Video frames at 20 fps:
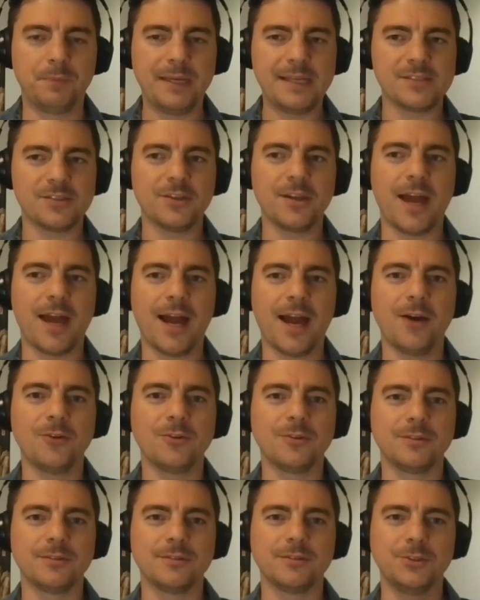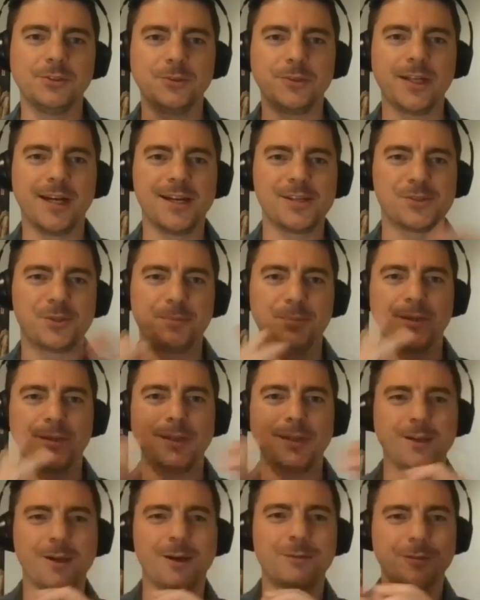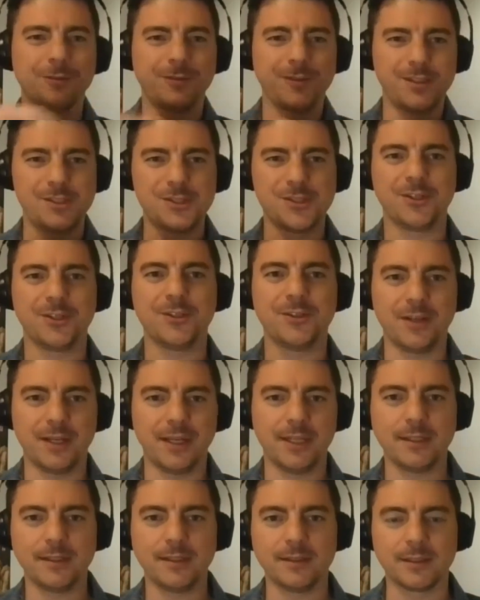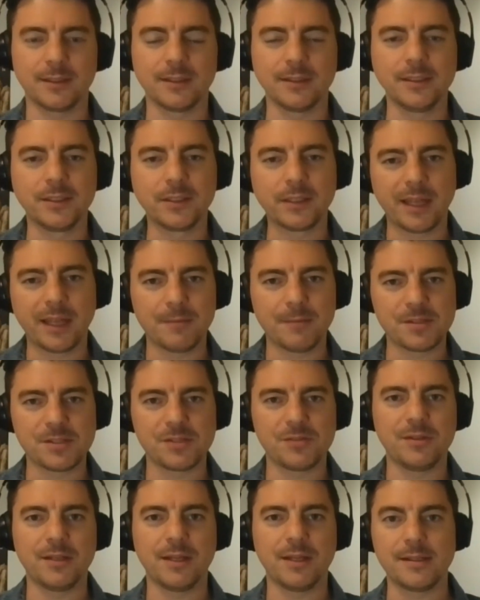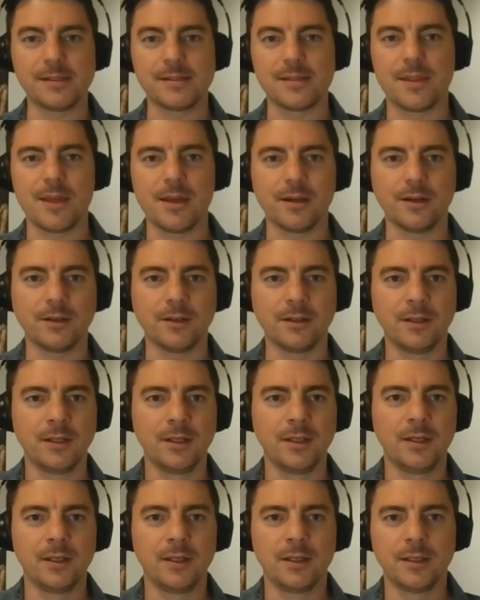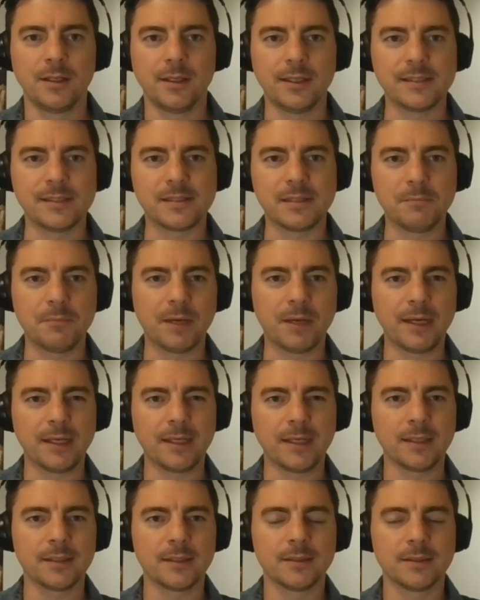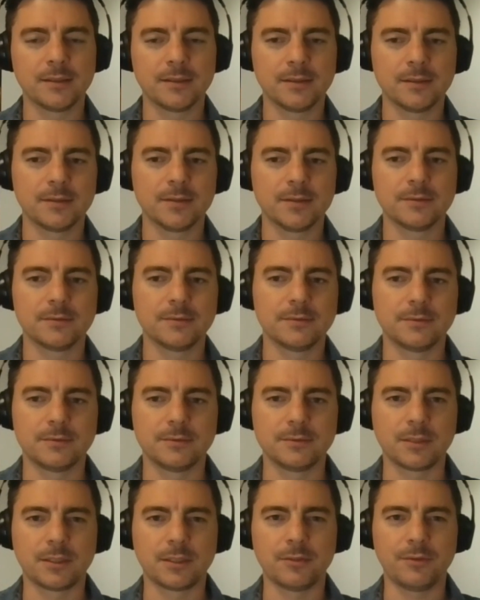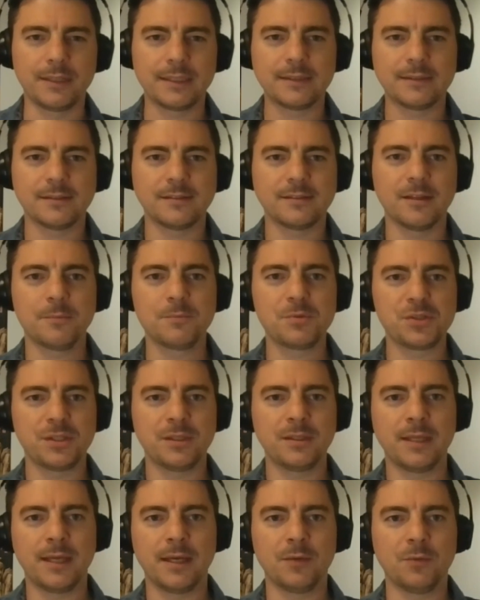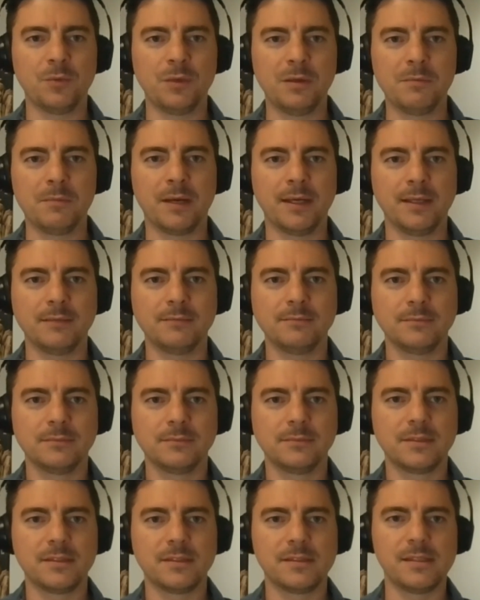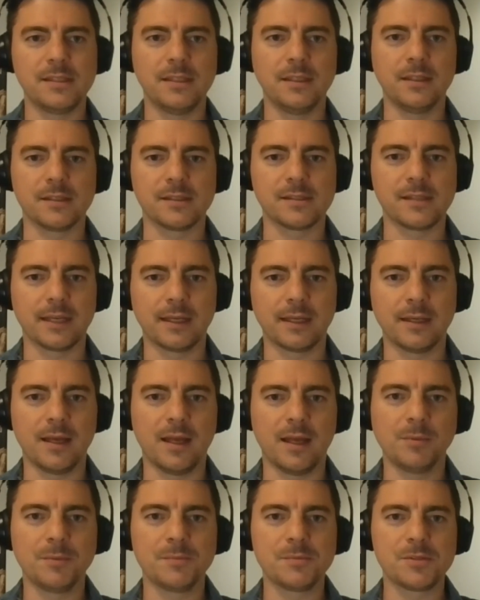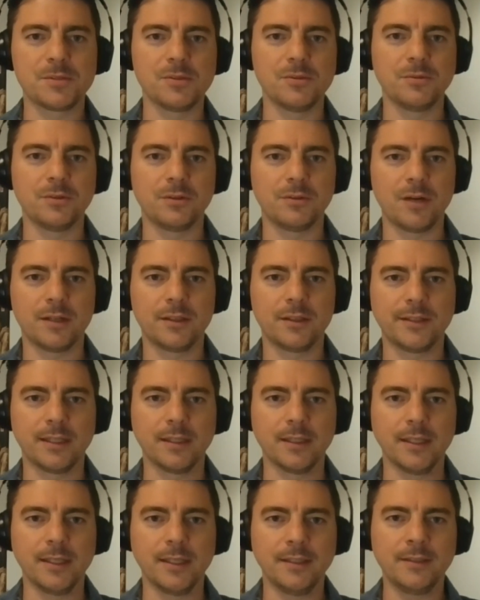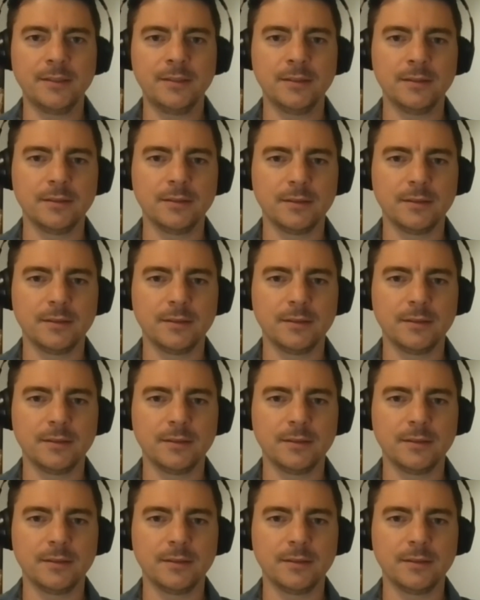Based on how you guys are playing off of each other and the clear chemistry that is there, is it my correct assumption that we might see a second album sooner rather than later?